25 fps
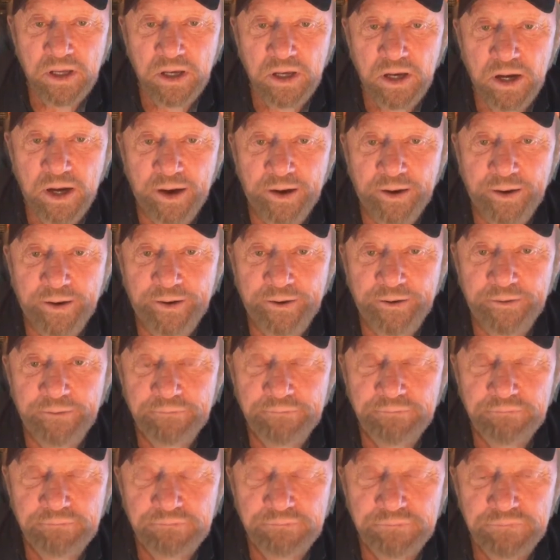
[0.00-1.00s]

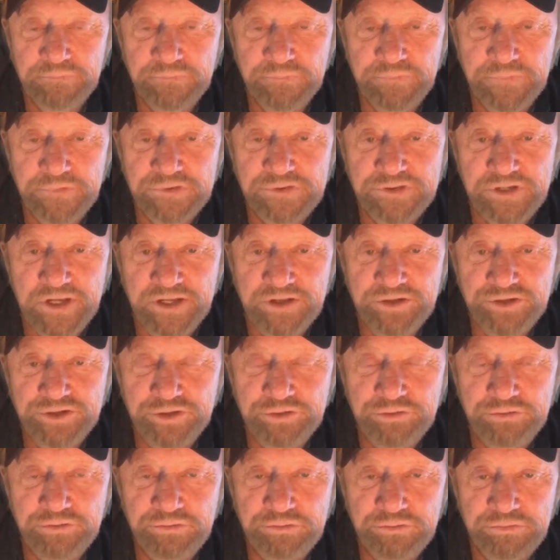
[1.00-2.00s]
send
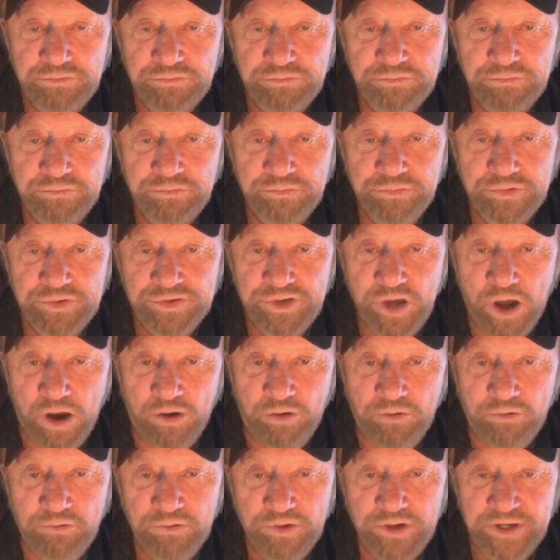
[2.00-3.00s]
you the saw.